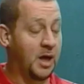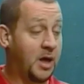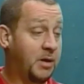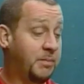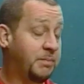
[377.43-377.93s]

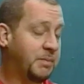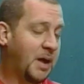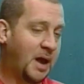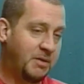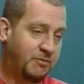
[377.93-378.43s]

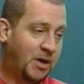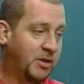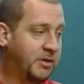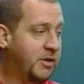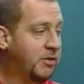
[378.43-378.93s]
I
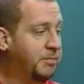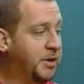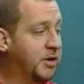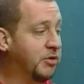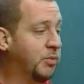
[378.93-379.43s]
volunteered
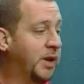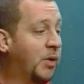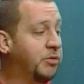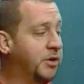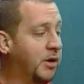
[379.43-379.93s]
because when I
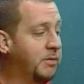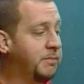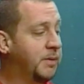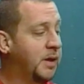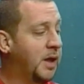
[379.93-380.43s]
was young,
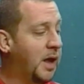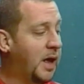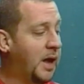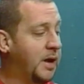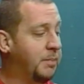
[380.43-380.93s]

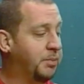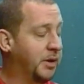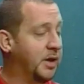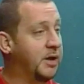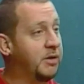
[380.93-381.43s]
I
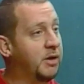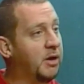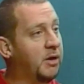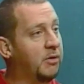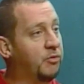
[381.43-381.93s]
played
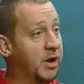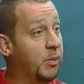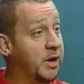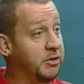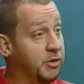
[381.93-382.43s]
for
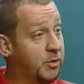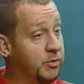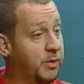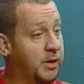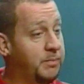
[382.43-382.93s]
AYSO
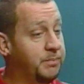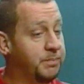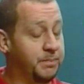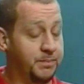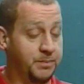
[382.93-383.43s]
as well,
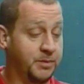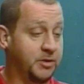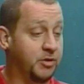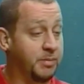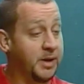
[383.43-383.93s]

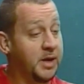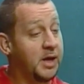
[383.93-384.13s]
excuse me,